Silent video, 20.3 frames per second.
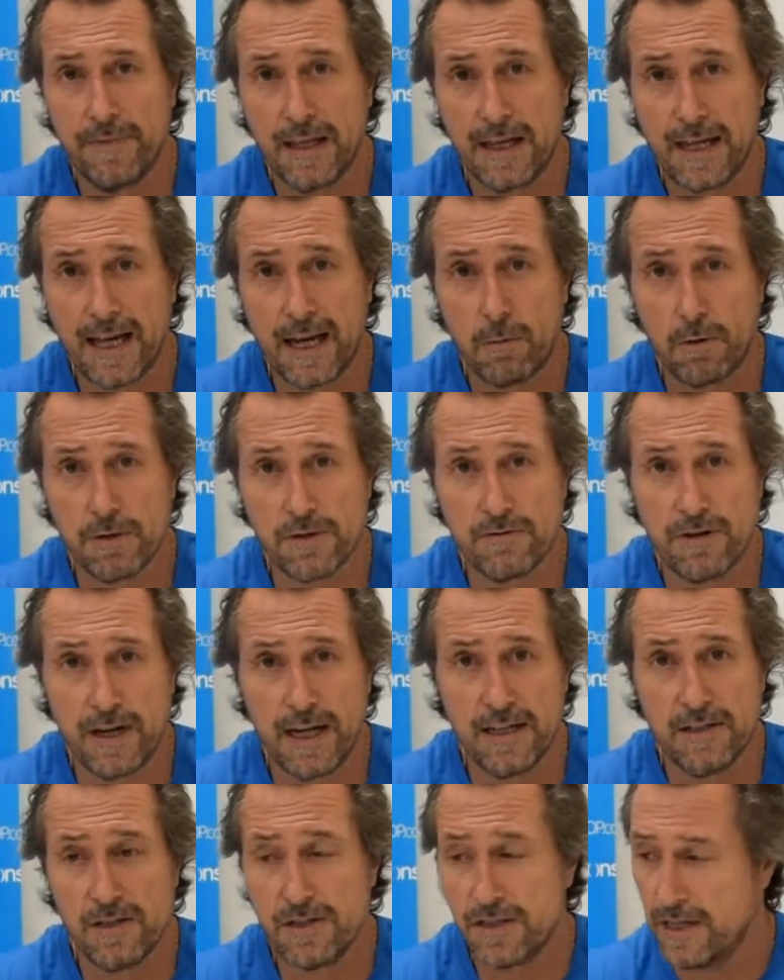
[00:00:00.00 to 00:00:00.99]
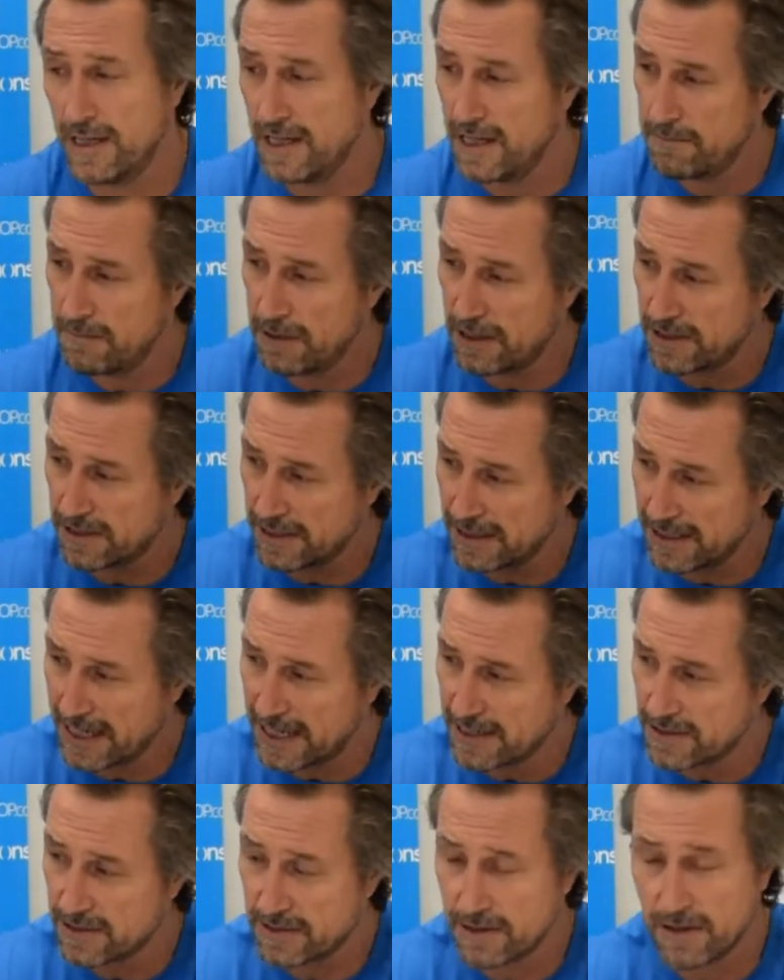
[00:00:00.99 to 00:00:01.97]
color wash range, because it
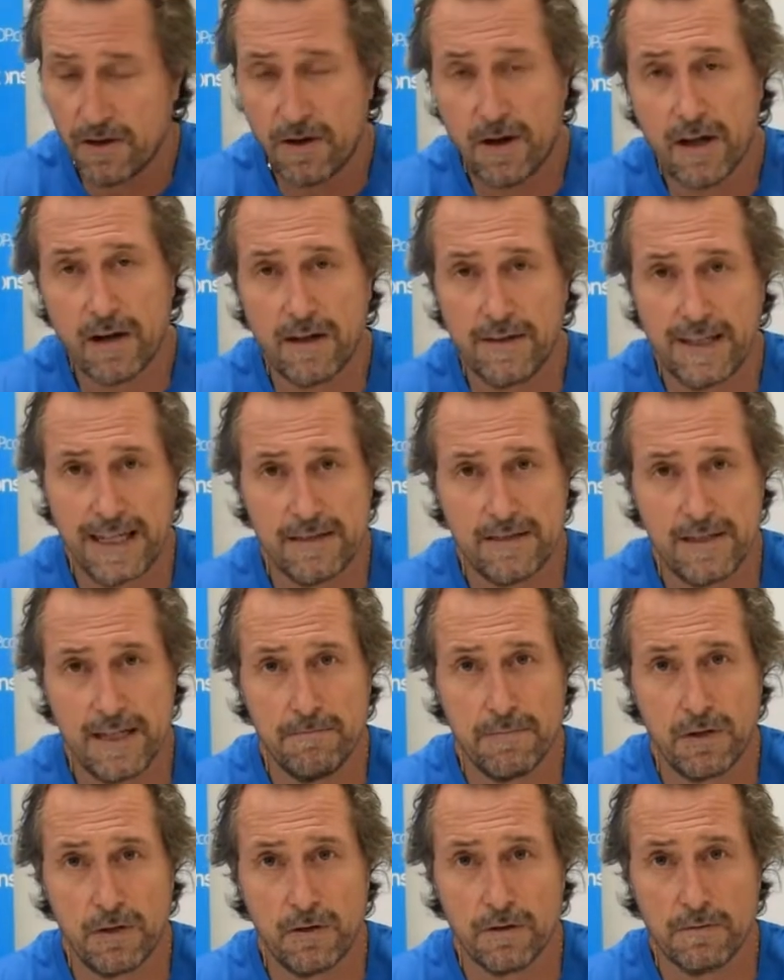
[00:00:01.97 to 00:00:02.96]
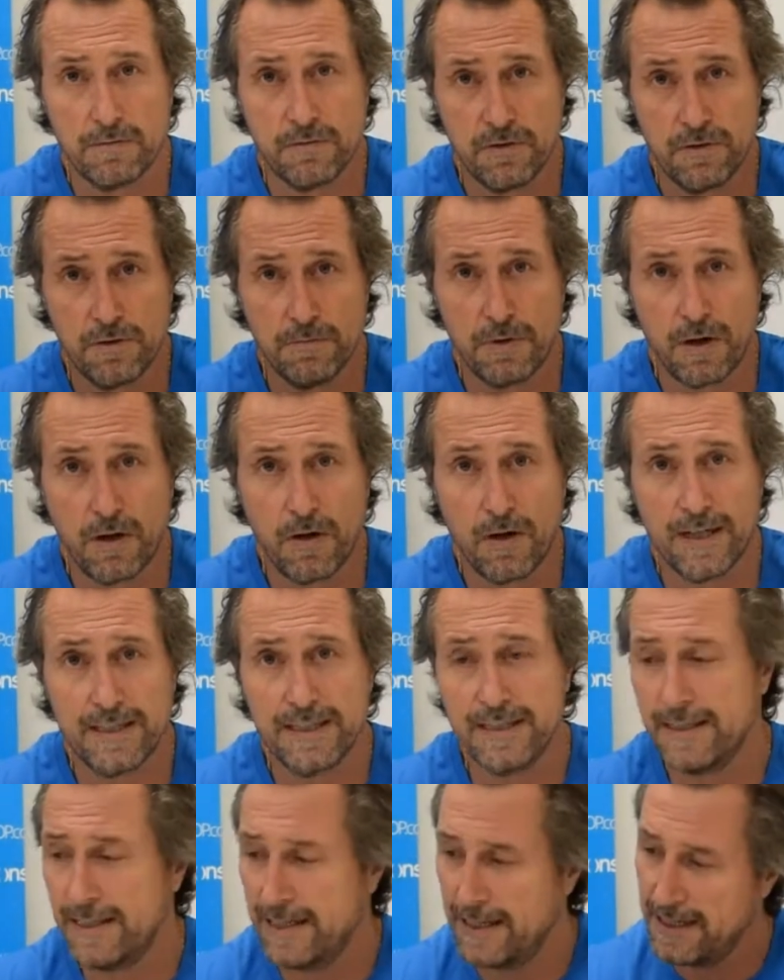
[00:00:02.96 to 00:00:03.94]
does highlight that timber look still behind
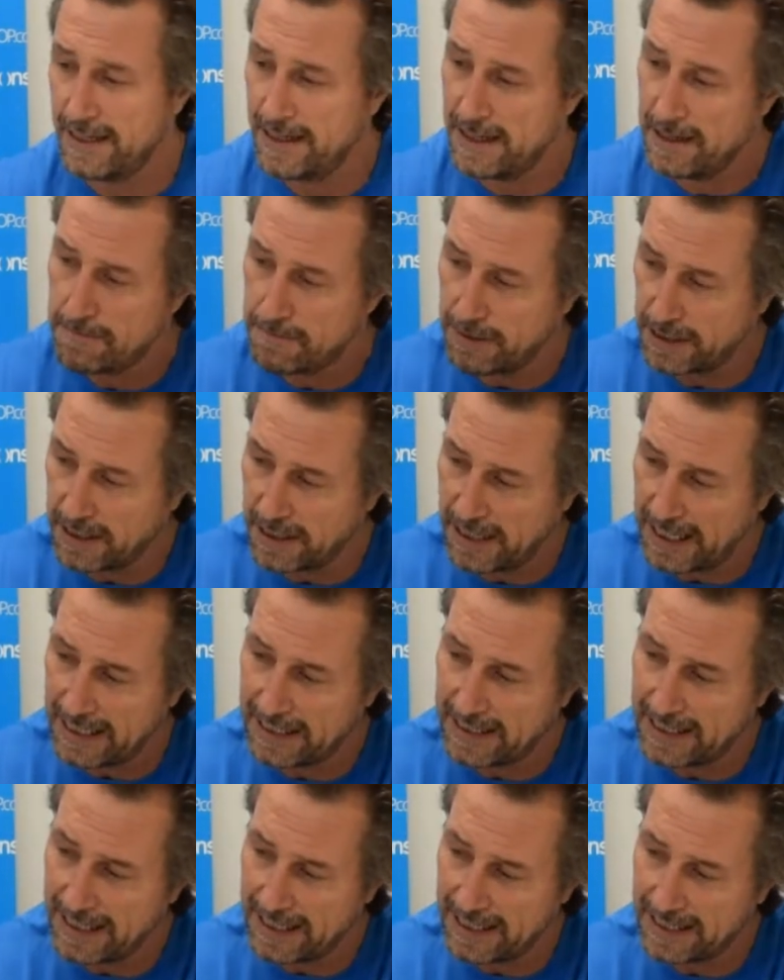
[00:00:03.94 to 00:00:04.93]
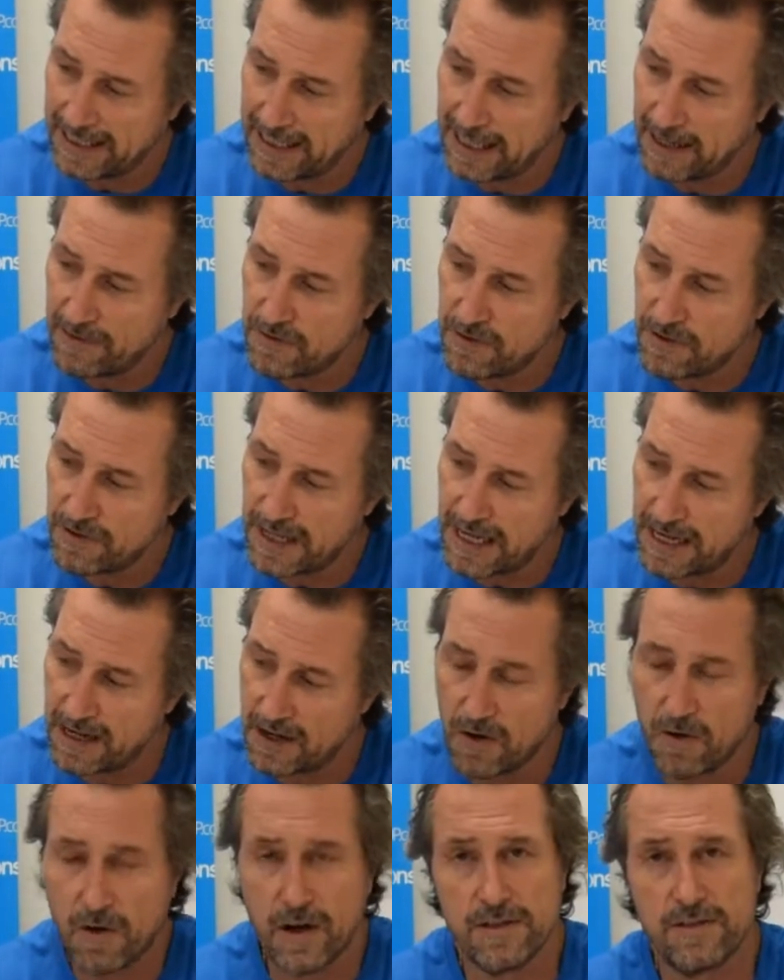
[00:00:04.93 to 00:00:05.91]
it, but it gives you
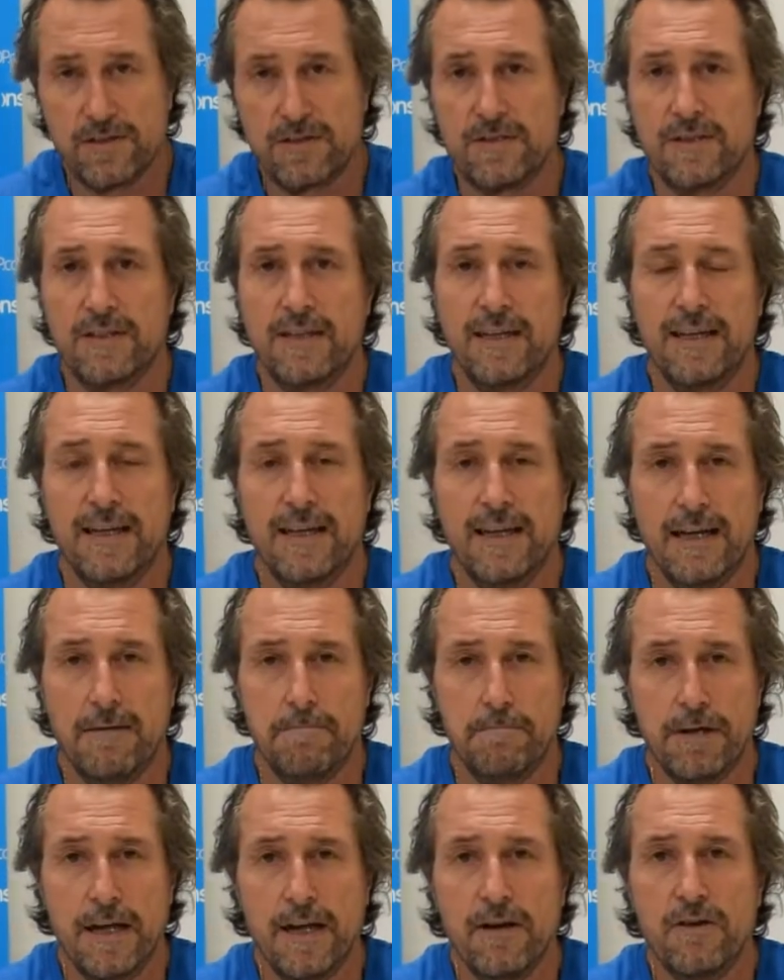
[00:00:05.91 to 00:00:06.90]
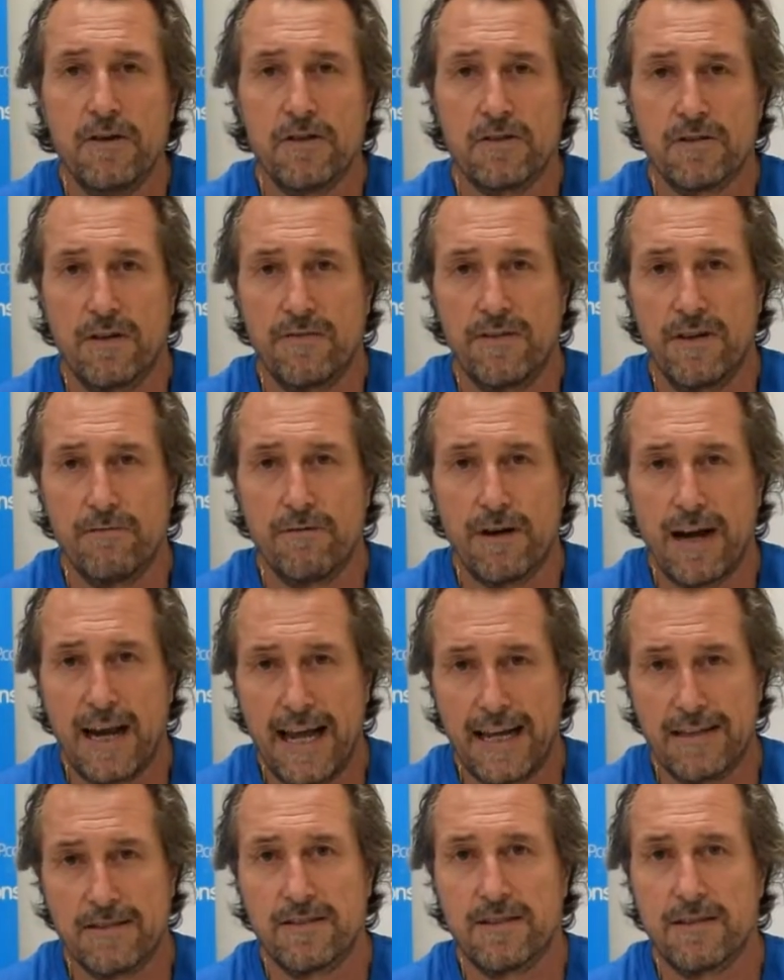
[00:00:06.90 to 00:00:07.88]
that nice appearance of a
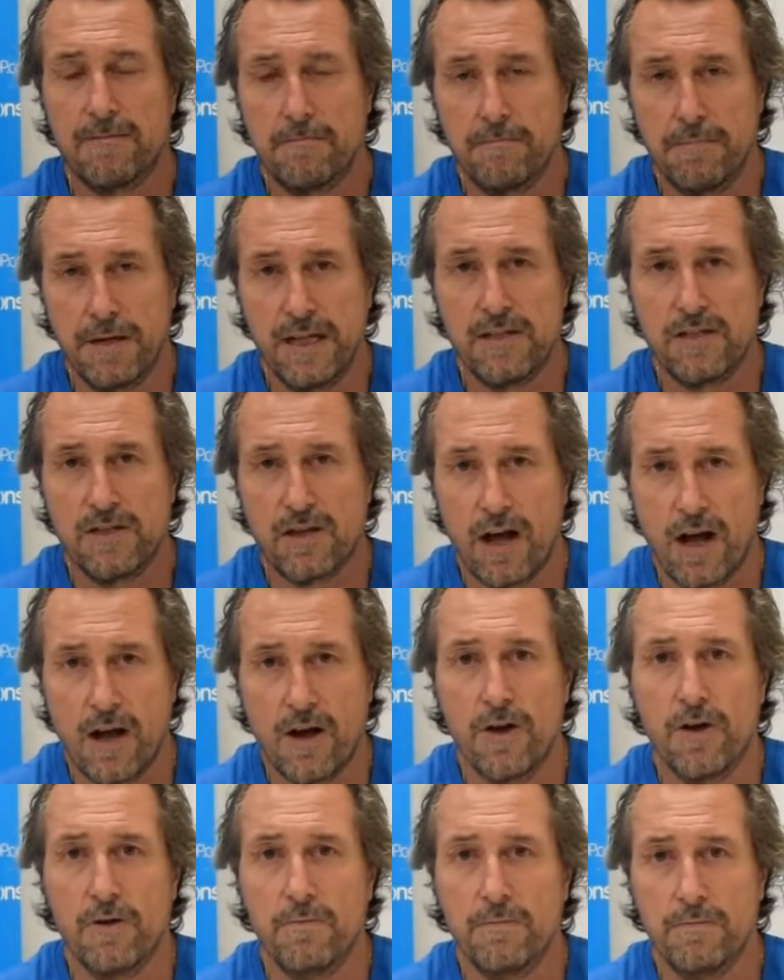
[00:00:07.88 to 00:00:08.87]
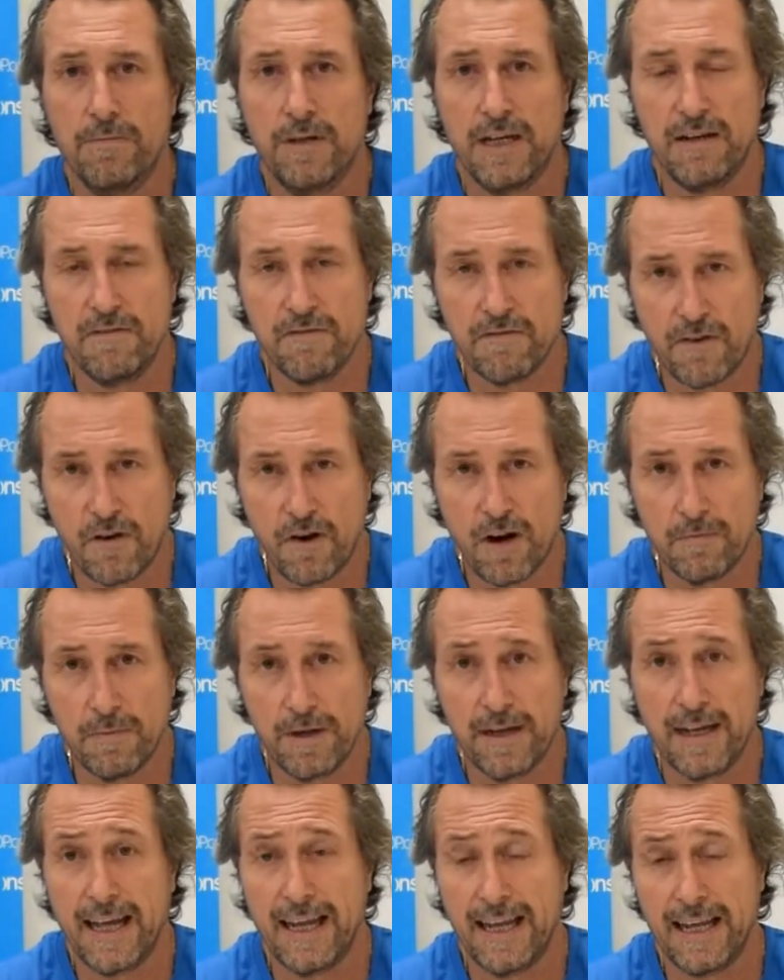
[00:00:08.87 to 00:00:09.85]
relaxed beach home
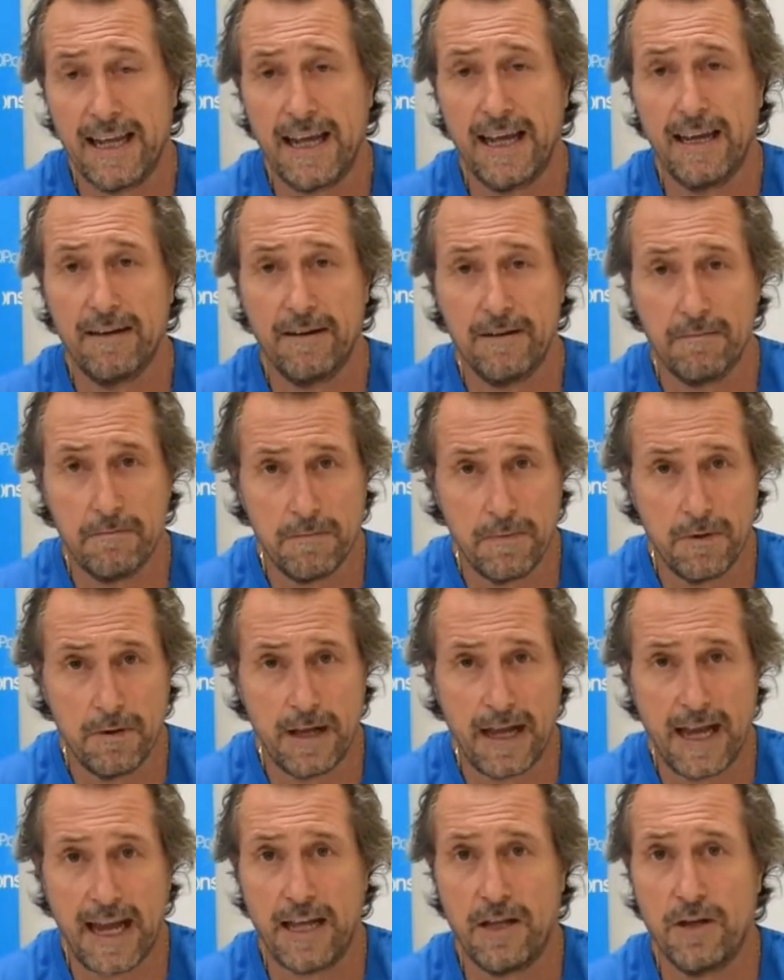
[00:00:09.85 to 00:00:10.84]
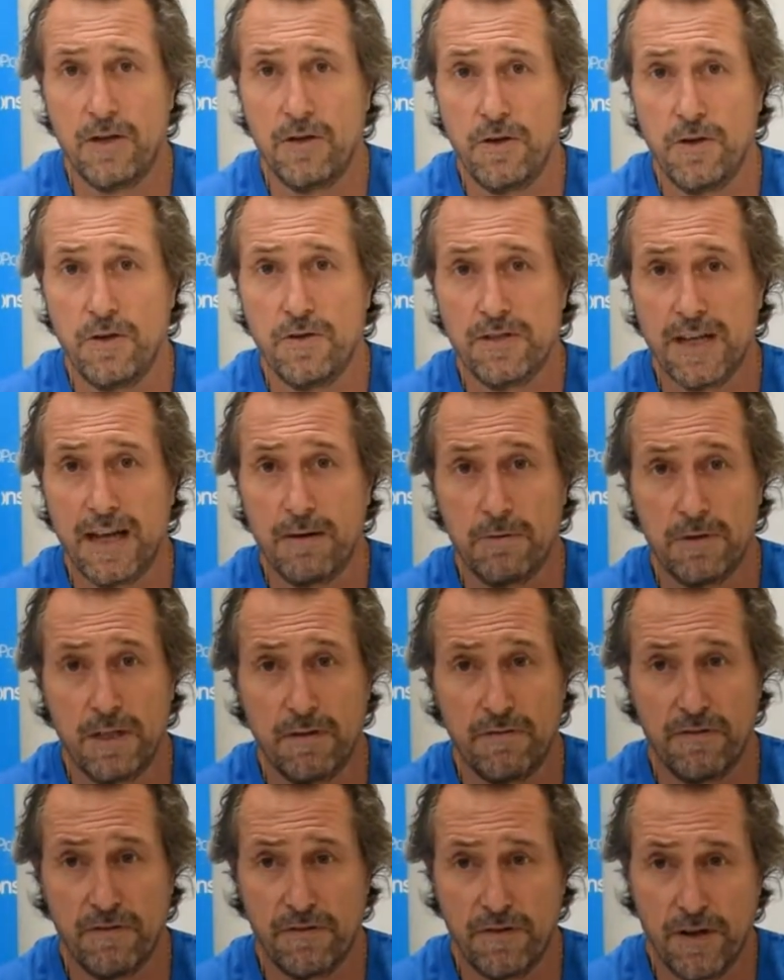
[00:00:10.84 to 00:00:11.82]
environment. And again, how you use that with
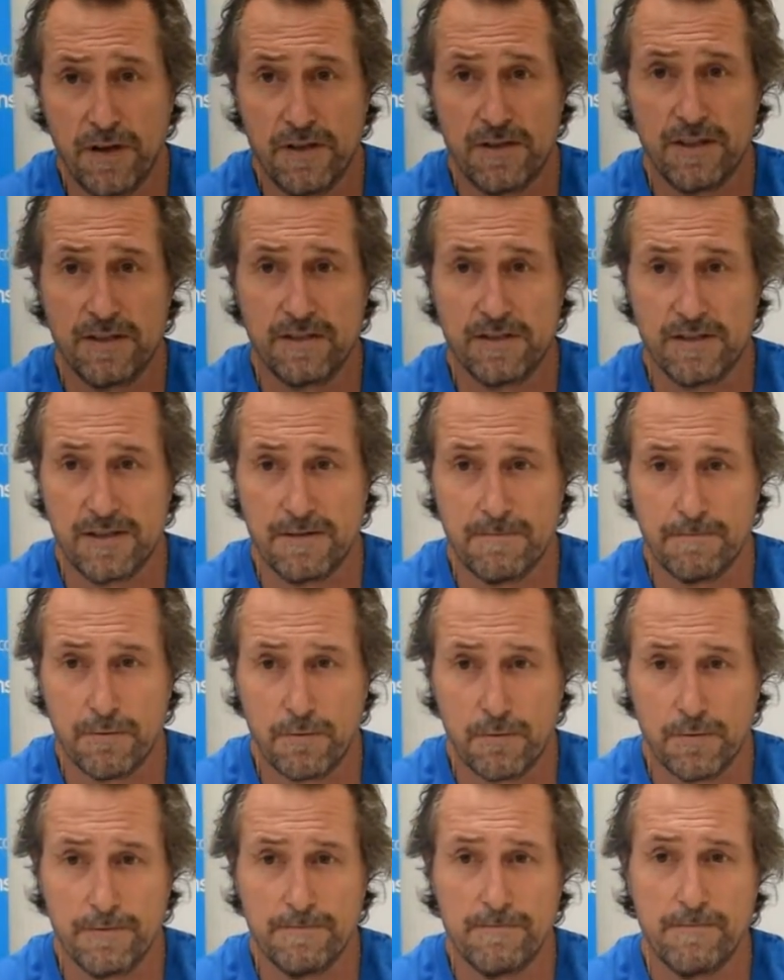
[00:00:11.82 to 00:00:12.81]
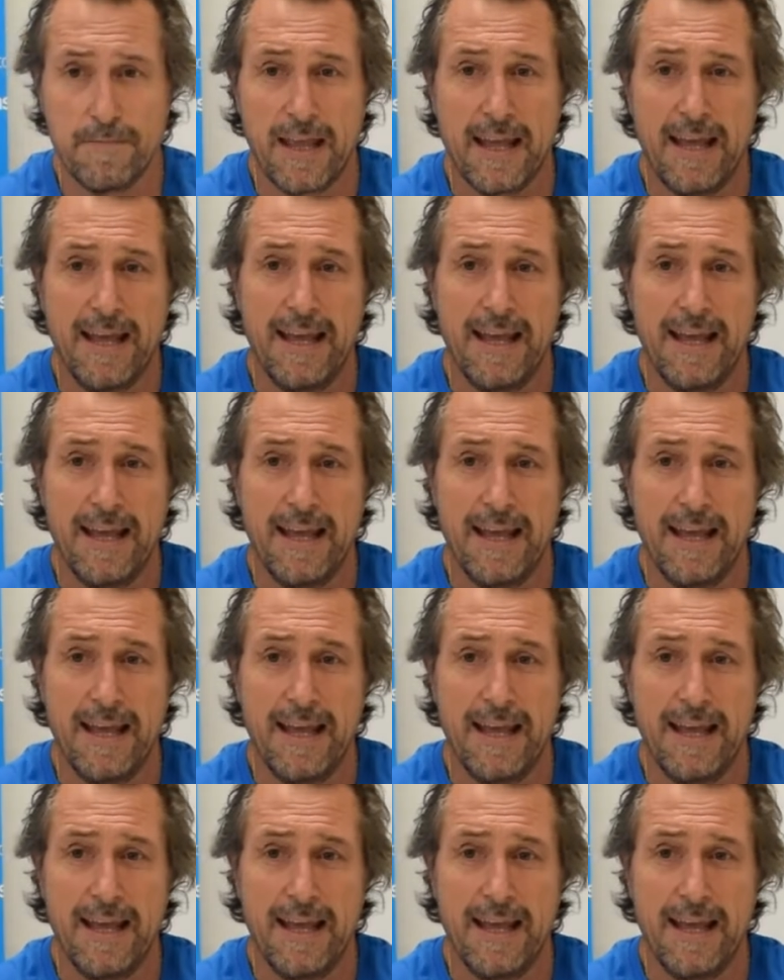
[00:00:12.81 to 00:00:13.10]
different furnishings is important.